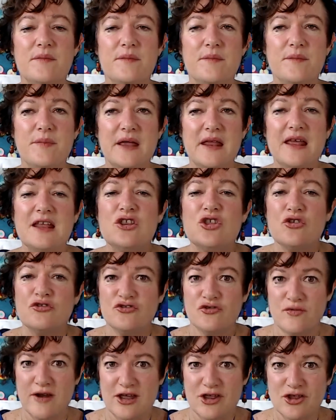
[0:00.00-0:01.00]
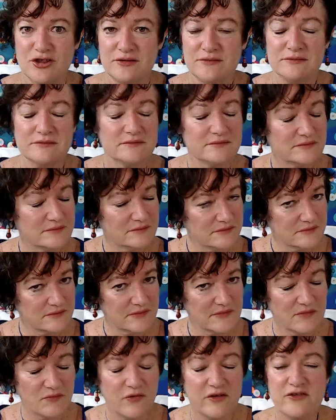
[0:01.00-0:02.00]
but it's your direction.
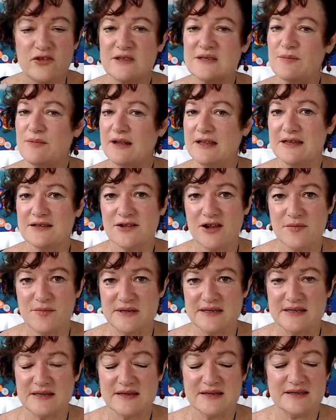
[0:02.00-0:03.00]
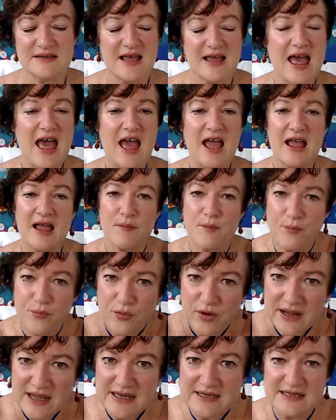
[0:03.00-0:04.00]
We use $1 Million Business.
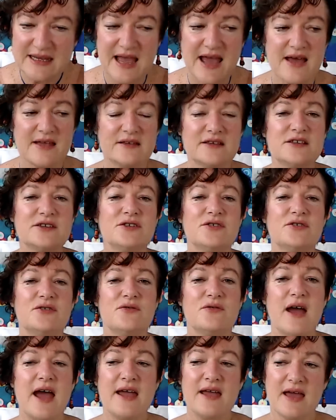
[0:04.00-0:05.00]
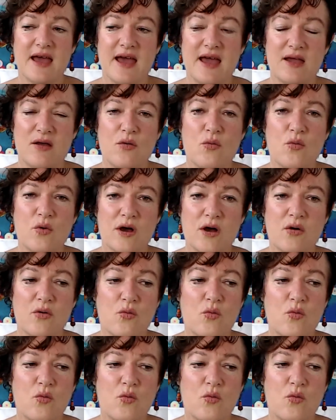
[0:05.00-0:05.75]
Bring it down to, okay, well,